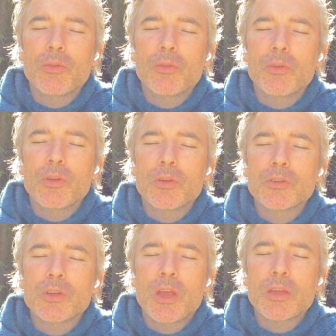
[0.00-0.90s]
or your
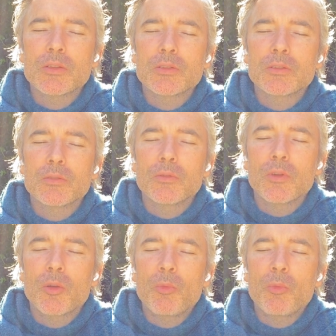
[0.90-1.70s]
chest or your